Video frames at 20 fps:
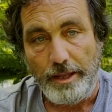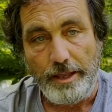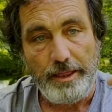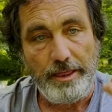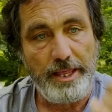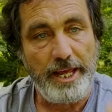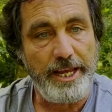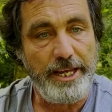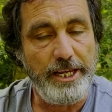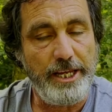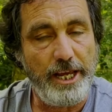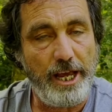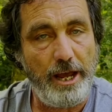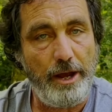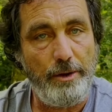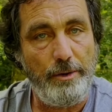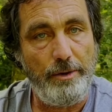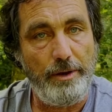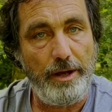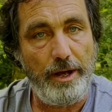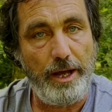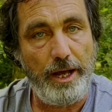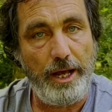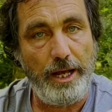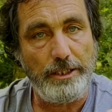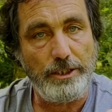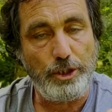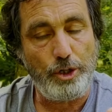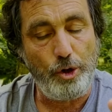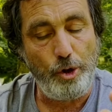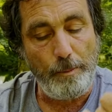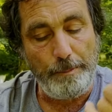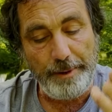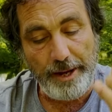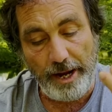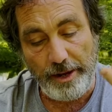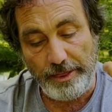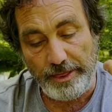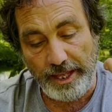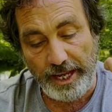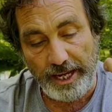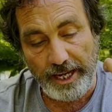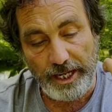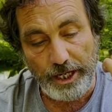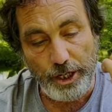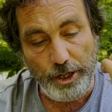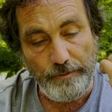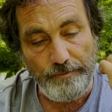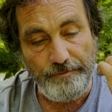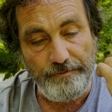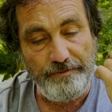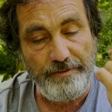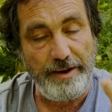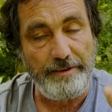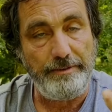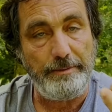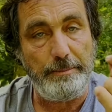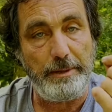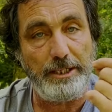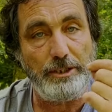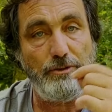There you go, Scorpio. Thanking you very much